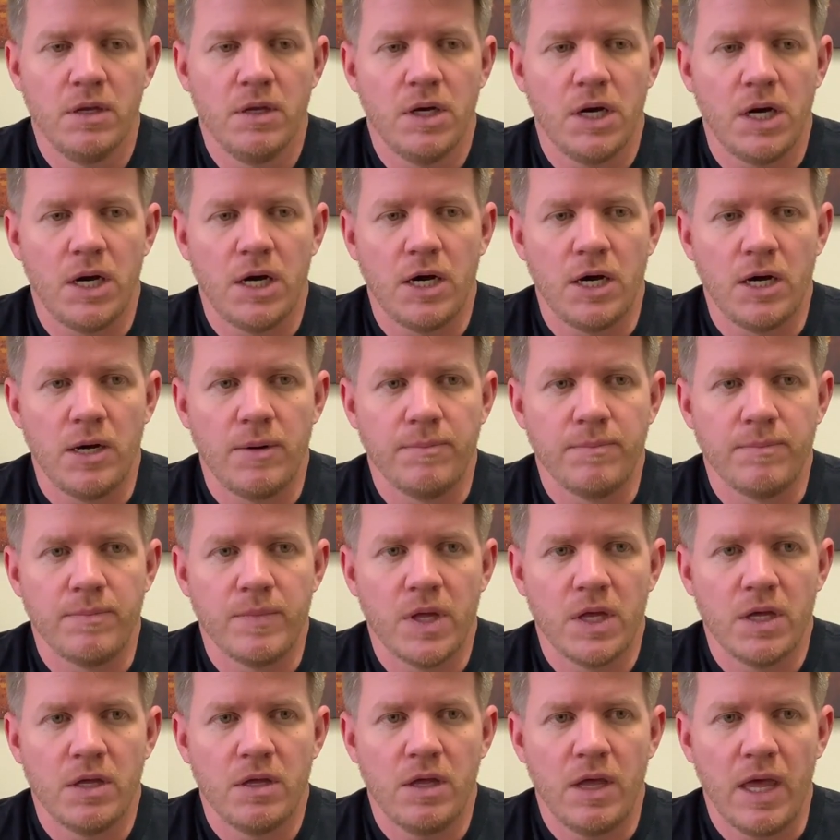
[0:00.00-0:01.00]

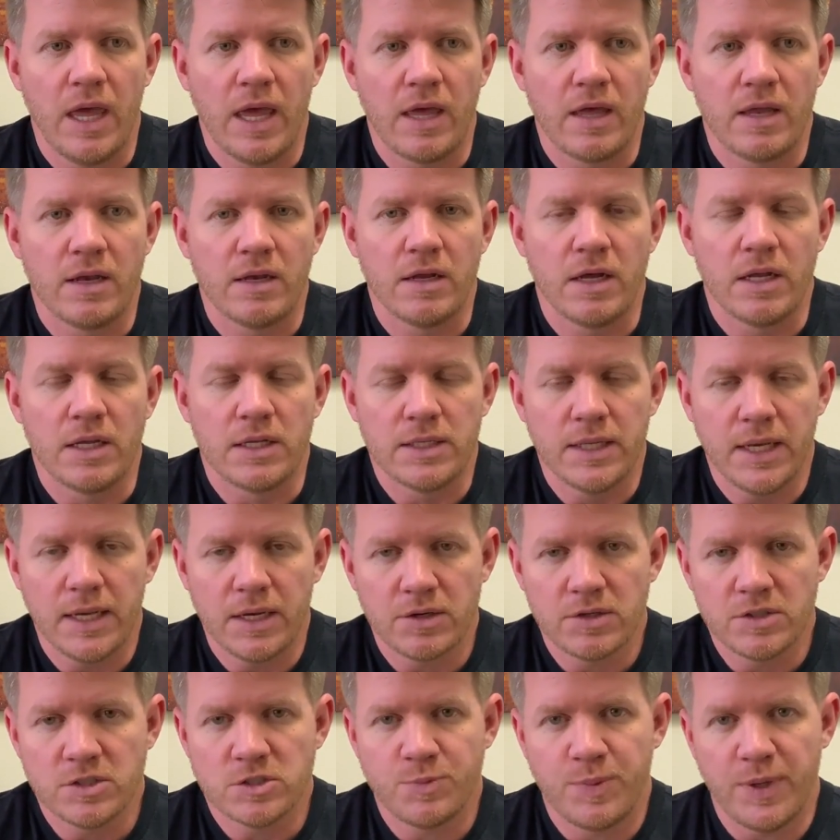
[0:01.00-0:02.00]
And a
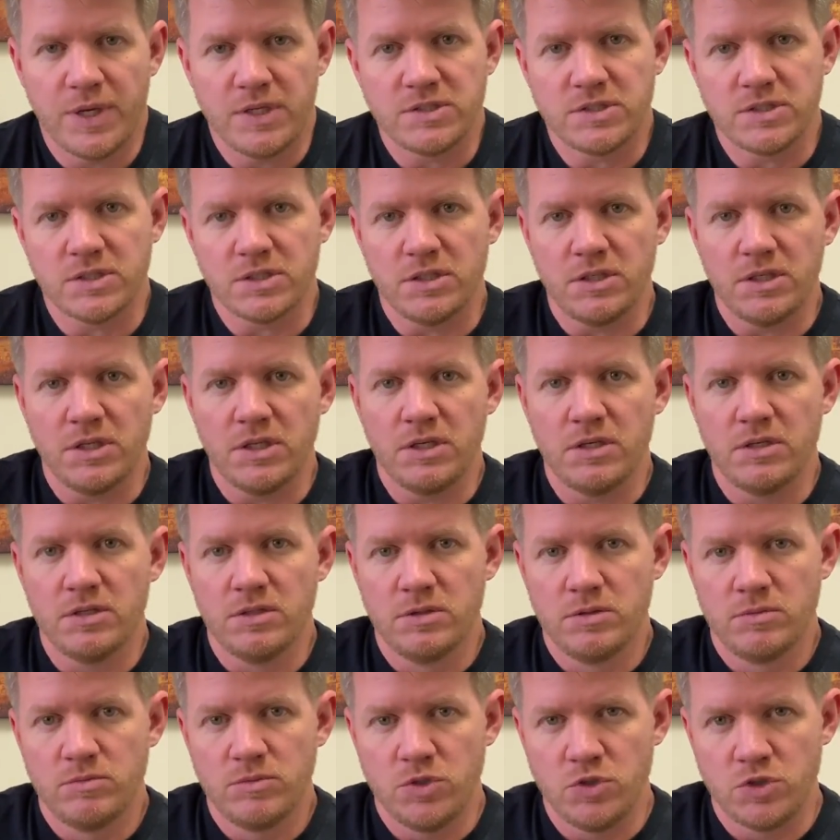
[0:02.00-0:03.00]
layer is basically
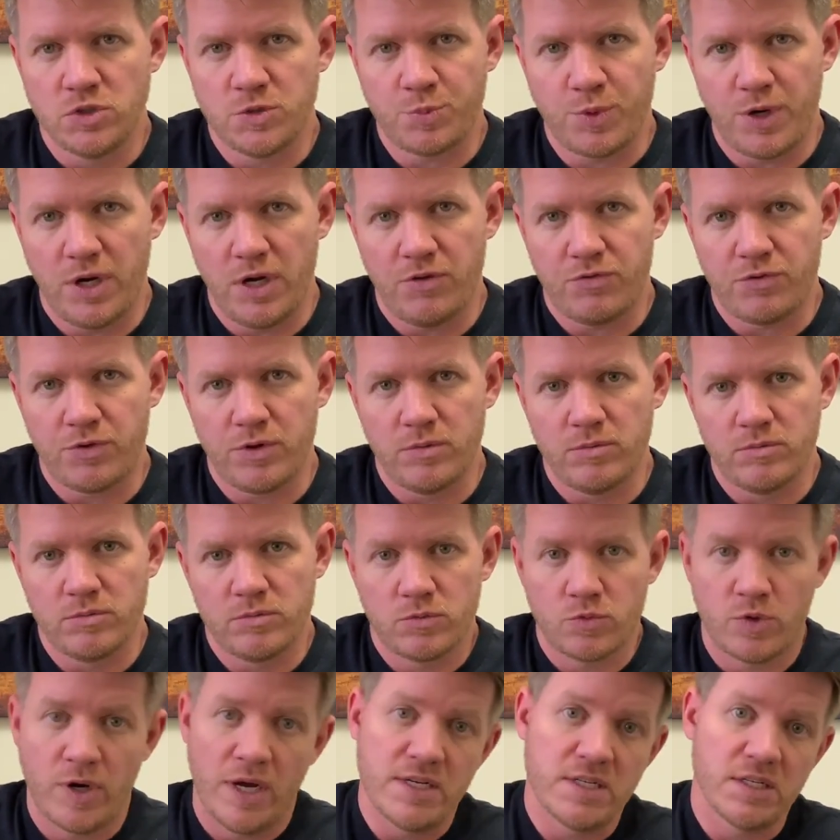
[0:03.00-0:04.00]
you spray from
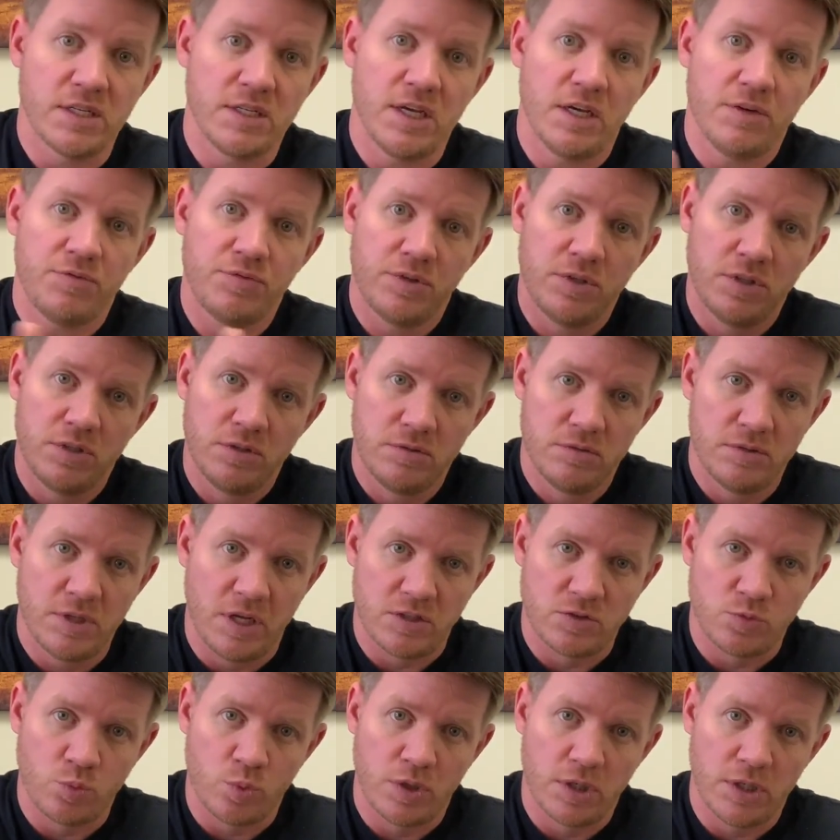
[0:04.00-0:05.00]
right to left.
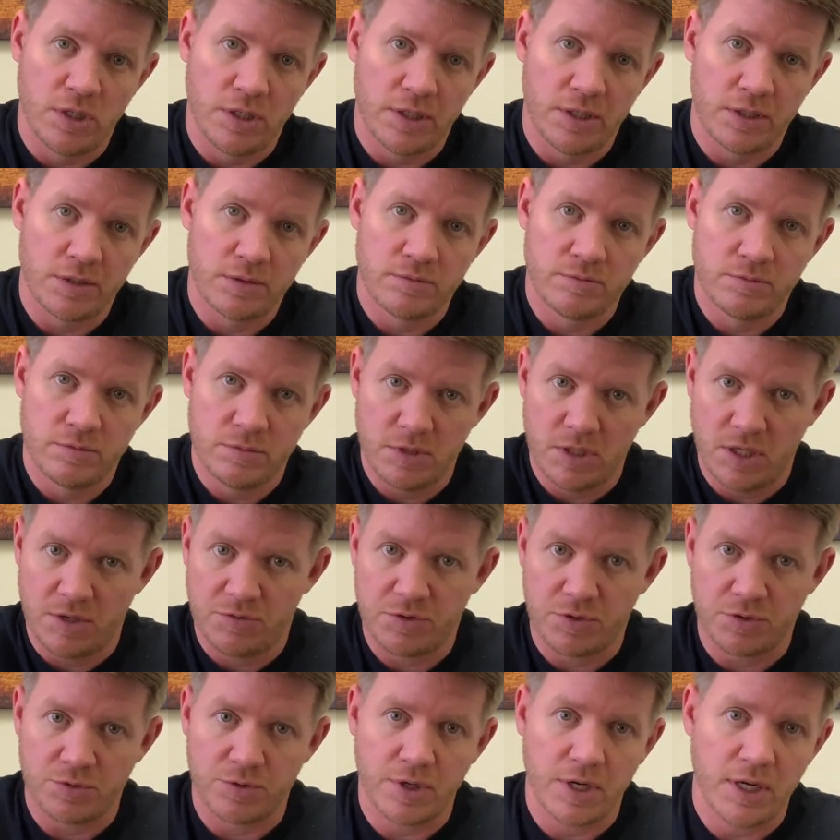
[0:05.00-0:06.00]
That's one layer. Left
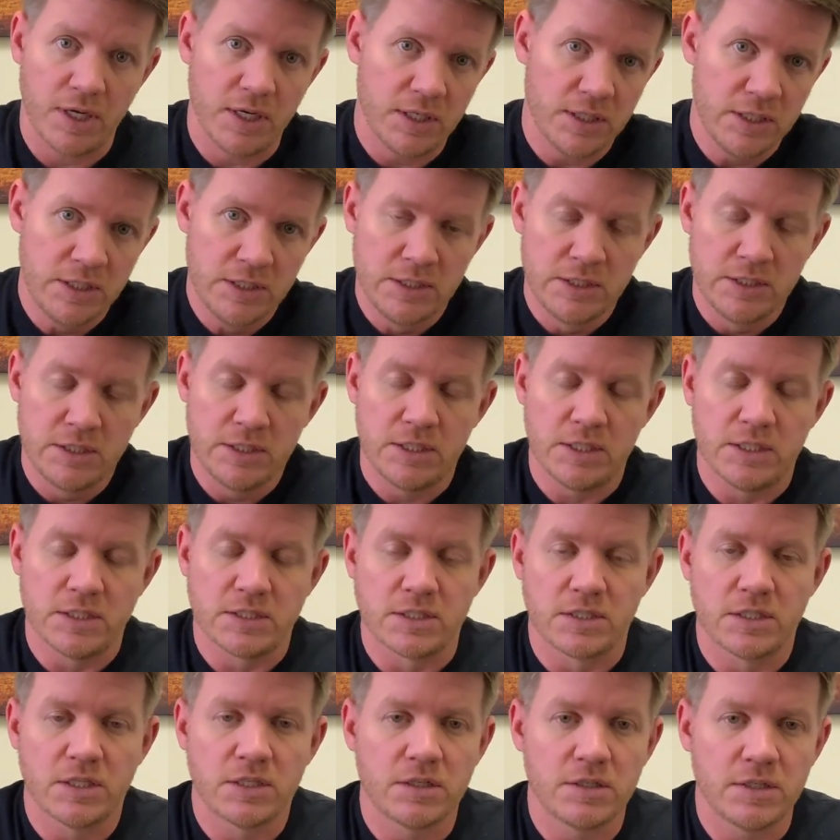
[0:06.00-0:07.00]
to right is
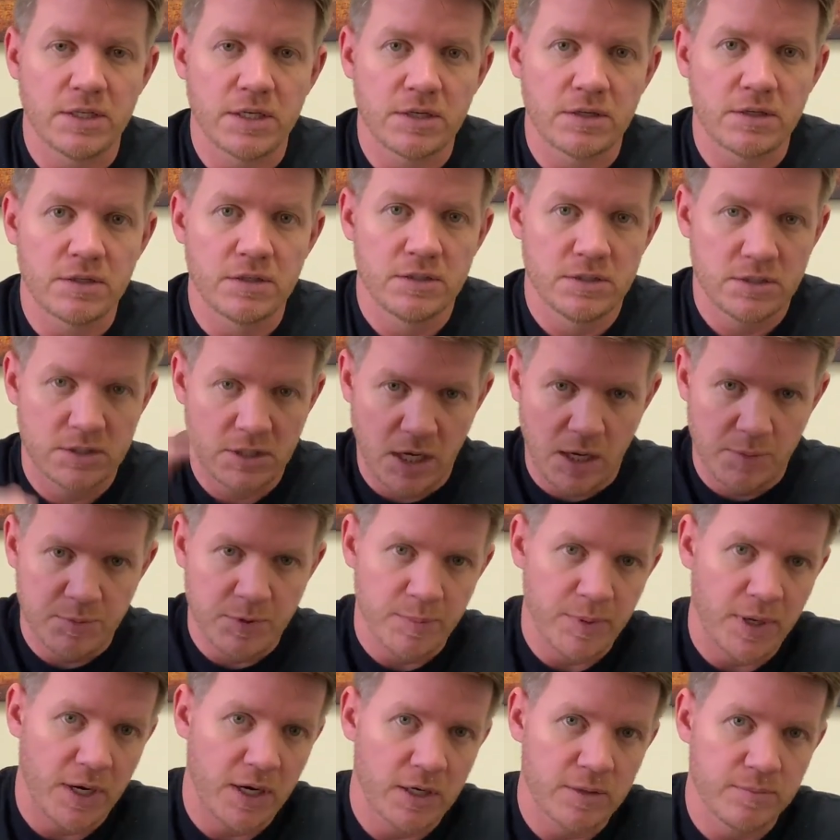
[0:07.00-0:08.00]
another layer, top to
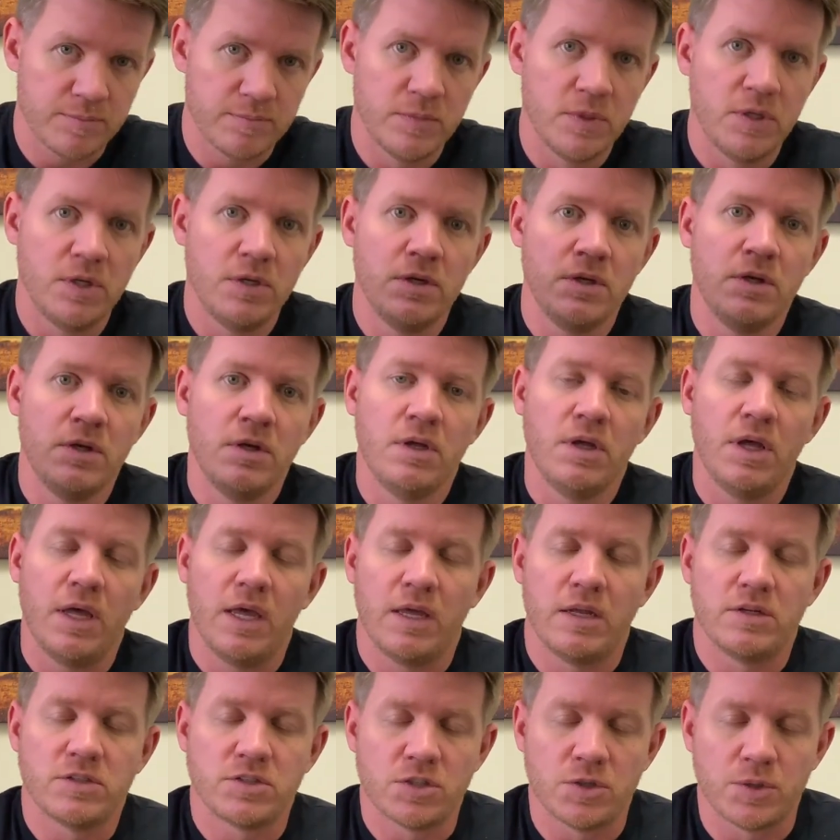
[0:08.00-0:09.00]
bottom,
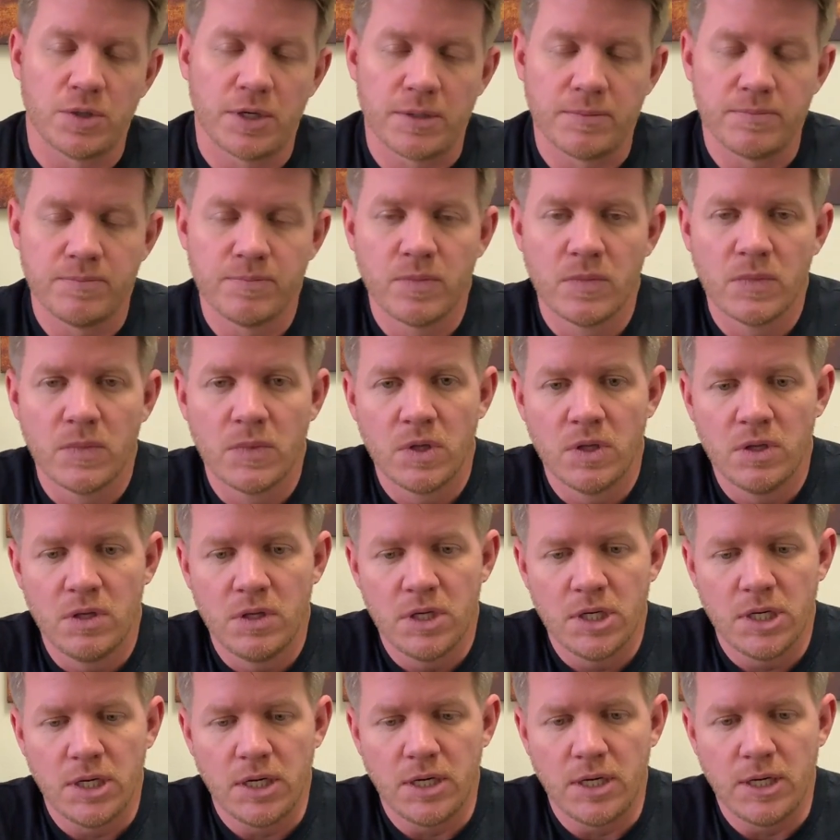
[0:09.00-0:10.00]
and so
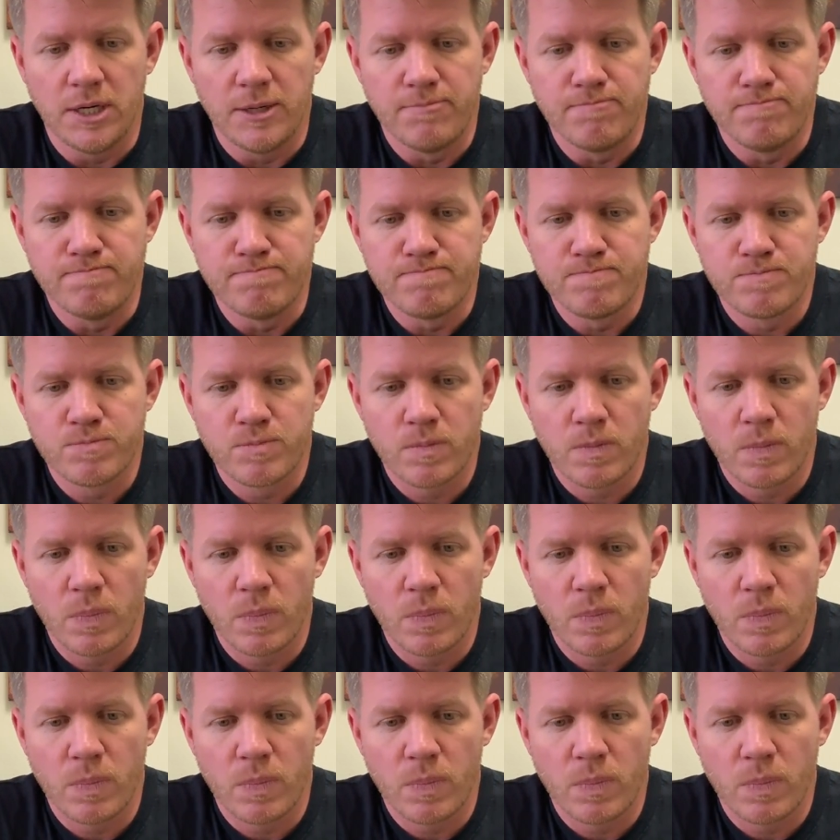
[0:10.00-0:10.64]
on.